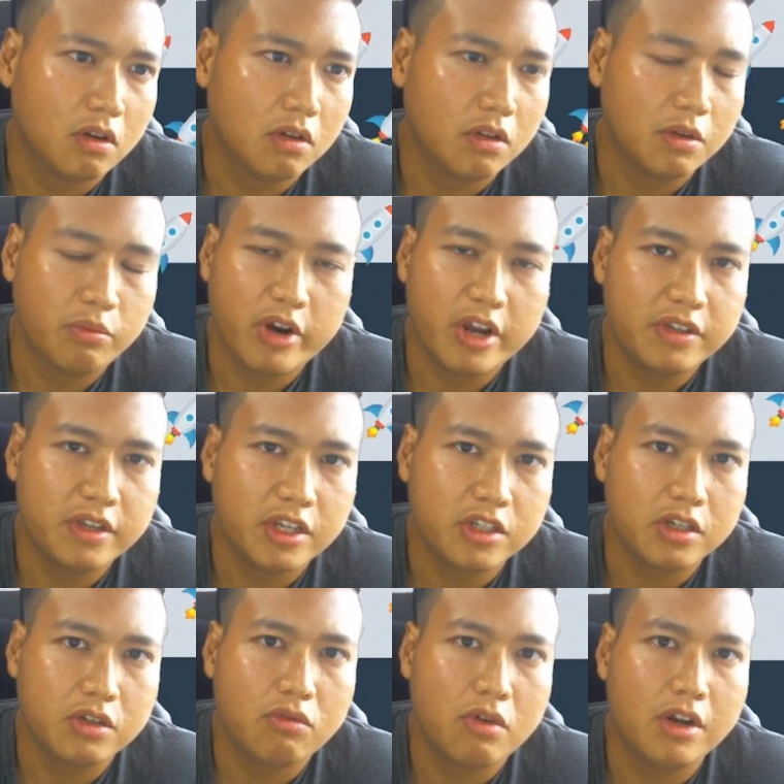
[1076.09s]
the price
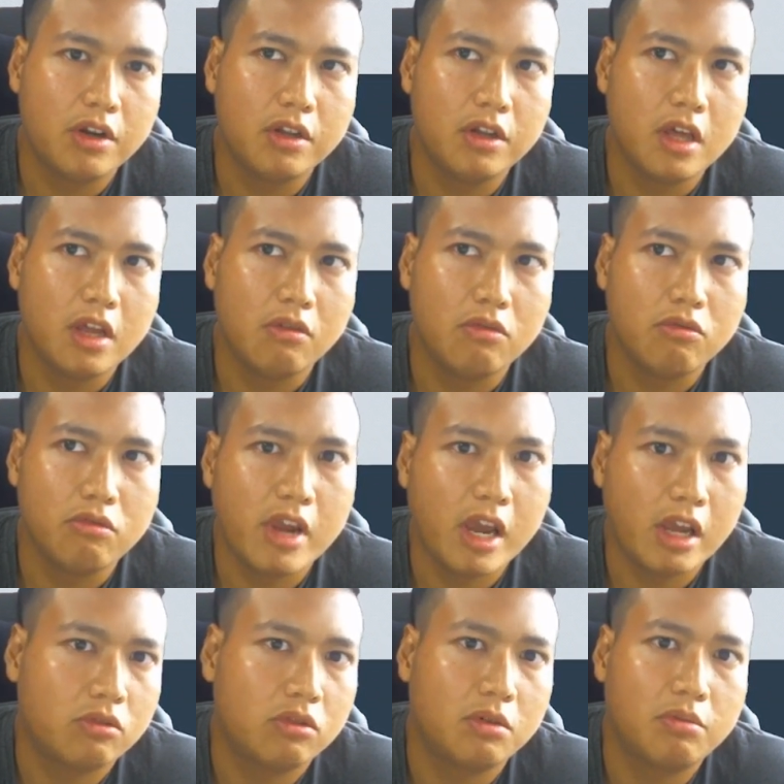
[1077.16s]
action rather than
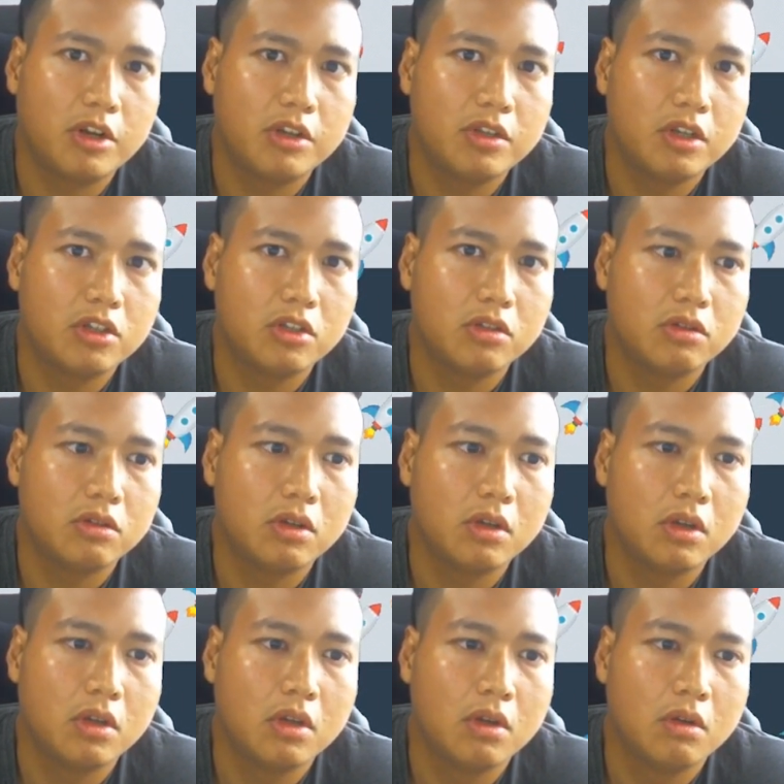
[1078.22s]
react to the price action,
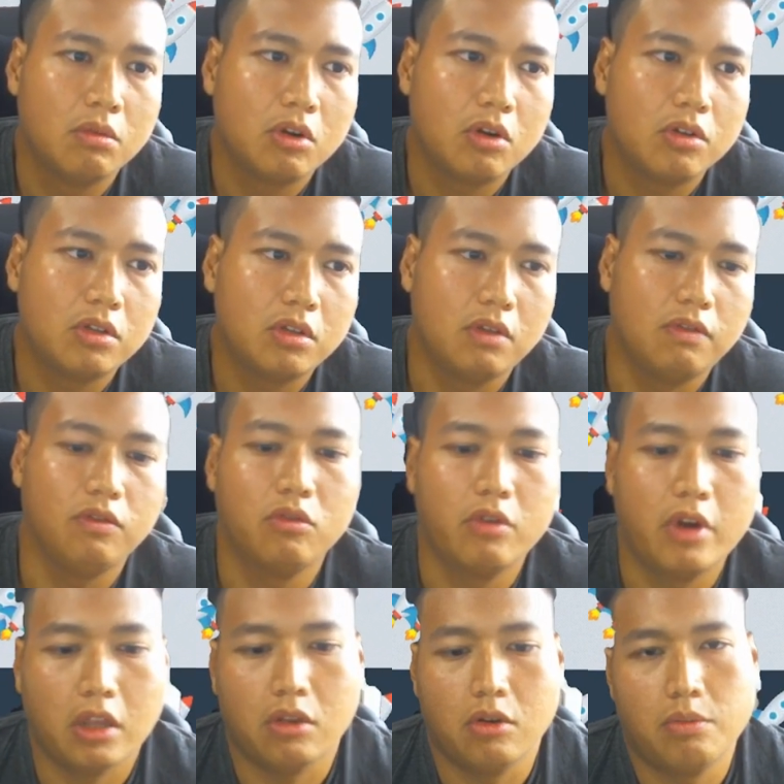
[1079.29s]
because if you
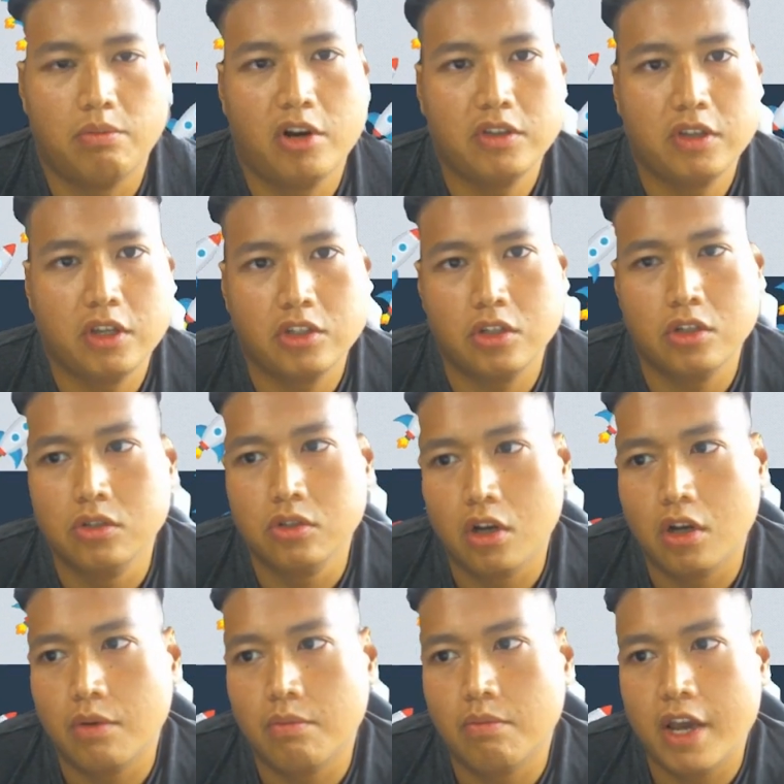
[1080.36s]
react price action, you
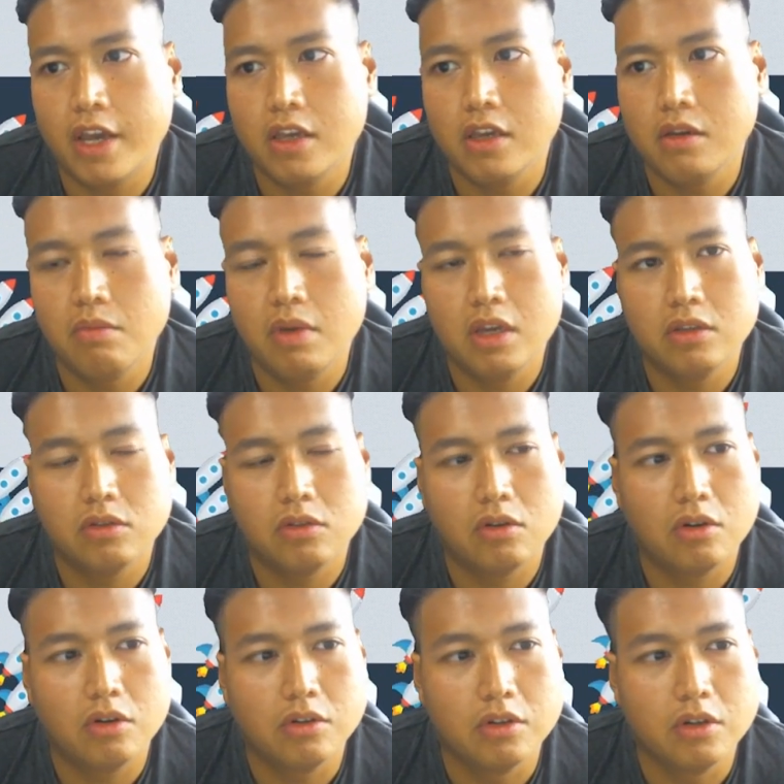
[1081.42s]
are buying based
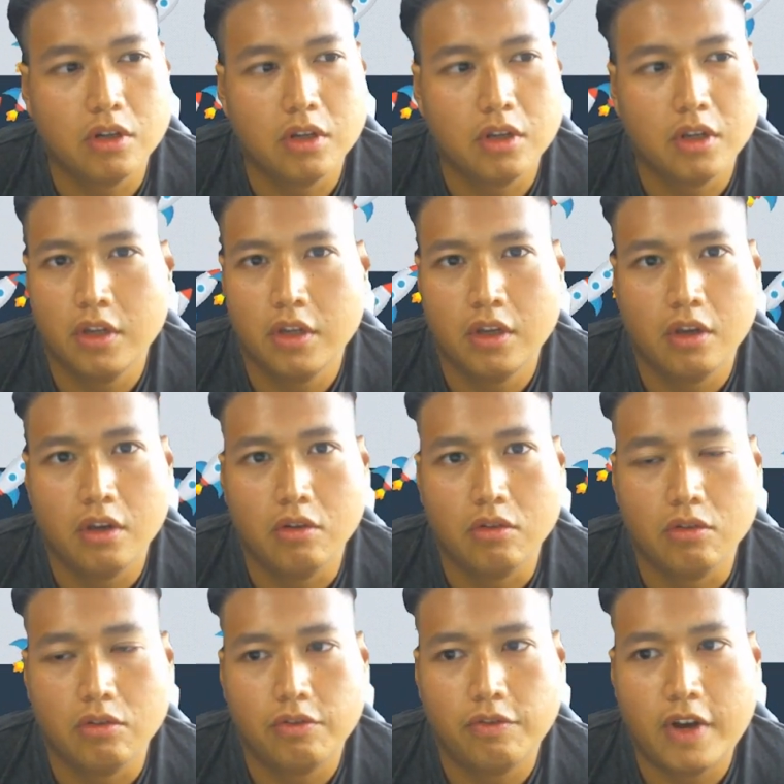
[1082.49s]
on
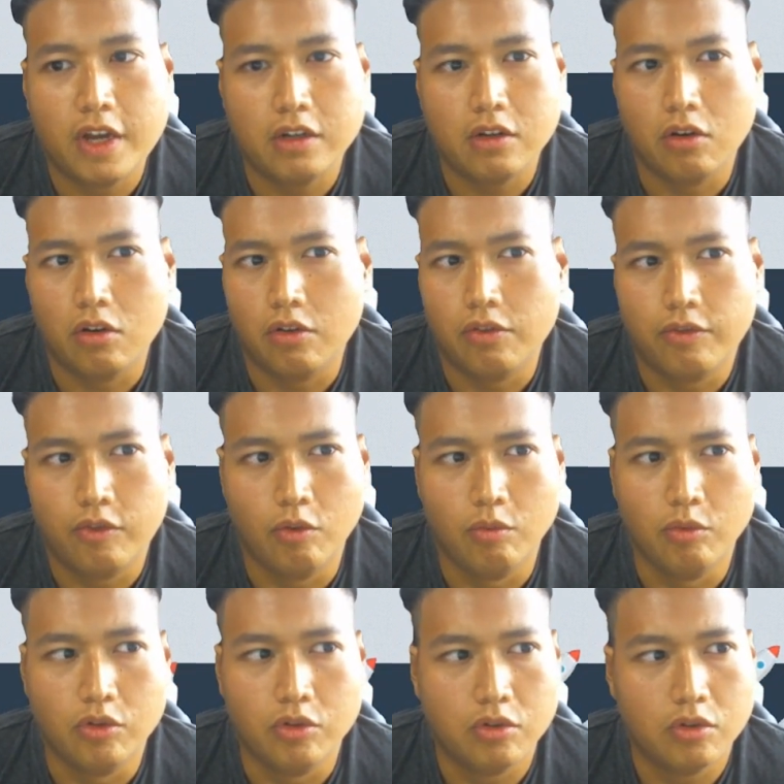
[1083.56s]
FUD or
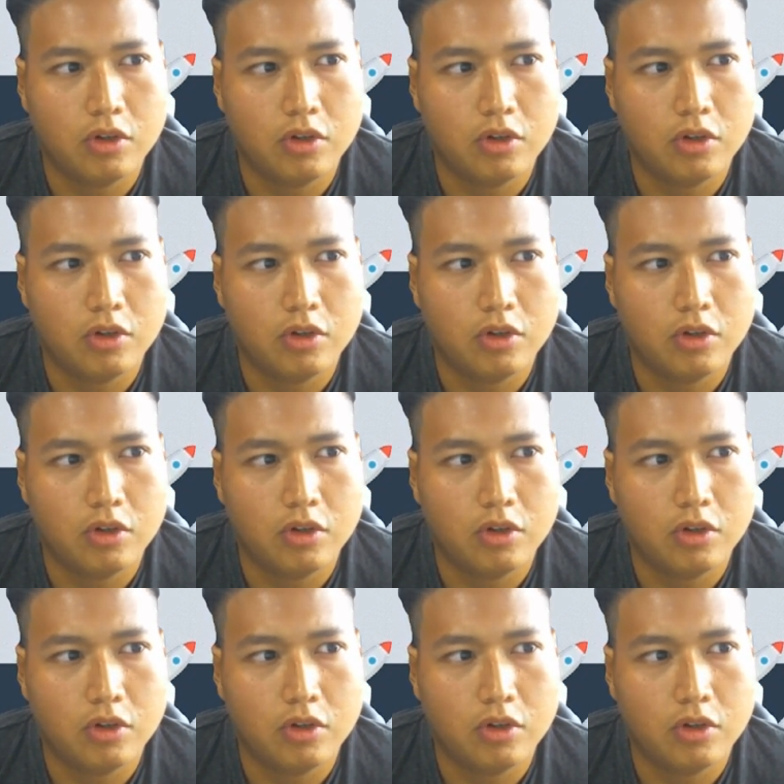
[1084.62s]
FOMO.